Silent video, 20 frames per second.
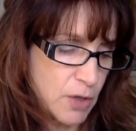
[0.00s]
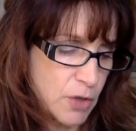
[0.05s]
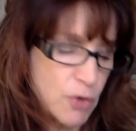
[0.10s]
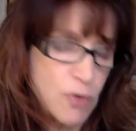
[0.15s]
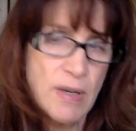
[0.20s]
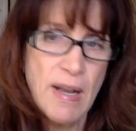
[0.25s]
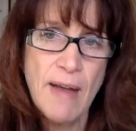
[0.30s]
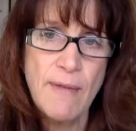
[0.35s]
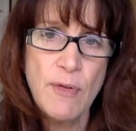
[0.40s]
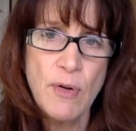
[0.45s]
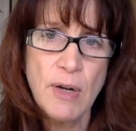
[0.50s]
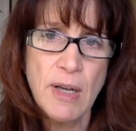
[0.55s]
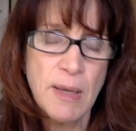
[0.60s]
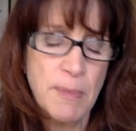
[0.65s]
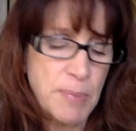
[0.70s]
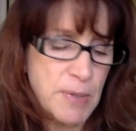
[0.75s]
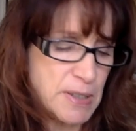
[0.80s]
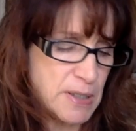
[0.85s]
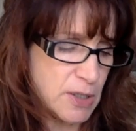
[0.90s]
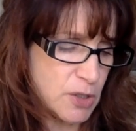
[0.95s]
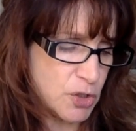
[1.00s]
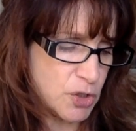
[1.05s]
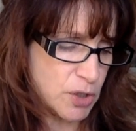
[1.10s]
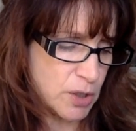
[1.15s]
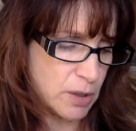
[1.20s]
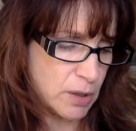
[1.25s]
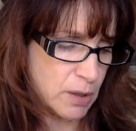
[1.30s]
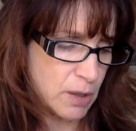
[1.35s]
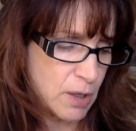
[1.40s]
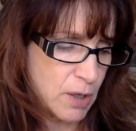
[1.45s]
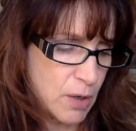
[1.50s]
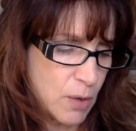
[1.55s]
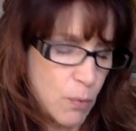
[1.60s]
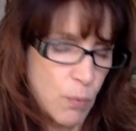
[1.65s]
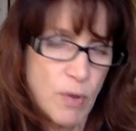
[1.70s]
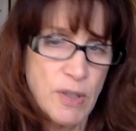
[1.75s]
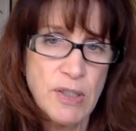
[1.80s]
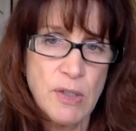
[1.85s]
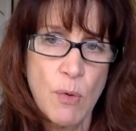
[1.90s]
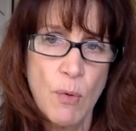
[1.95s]
You're never an imposition.
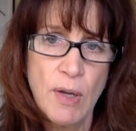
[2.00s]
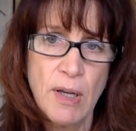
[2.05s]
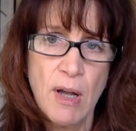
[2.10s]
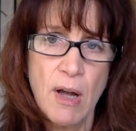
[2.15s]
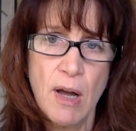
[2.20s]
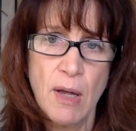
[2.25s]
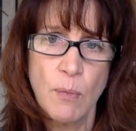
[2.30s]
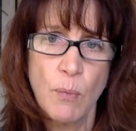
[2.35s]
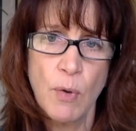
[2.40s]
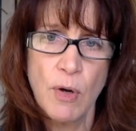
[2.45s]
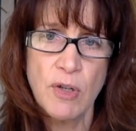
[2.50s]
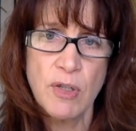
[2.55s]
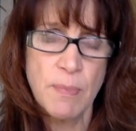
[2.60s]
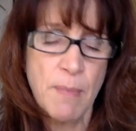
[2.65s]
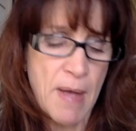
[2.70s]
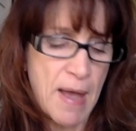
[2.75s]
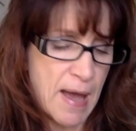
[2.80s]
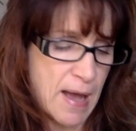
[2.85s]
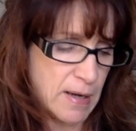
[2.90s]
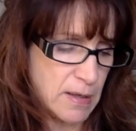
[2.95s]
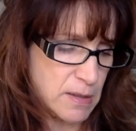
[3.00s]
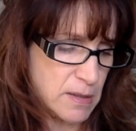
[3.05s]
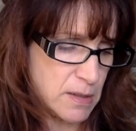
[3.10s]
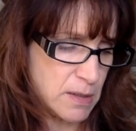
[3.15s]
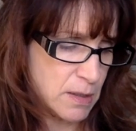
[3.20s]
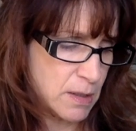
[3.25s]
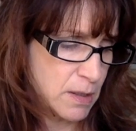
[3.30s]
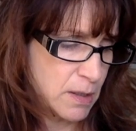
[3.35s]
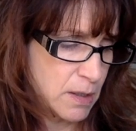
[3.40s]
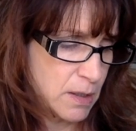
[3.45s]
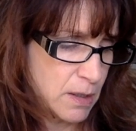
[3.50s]
What's going on? Where's Max?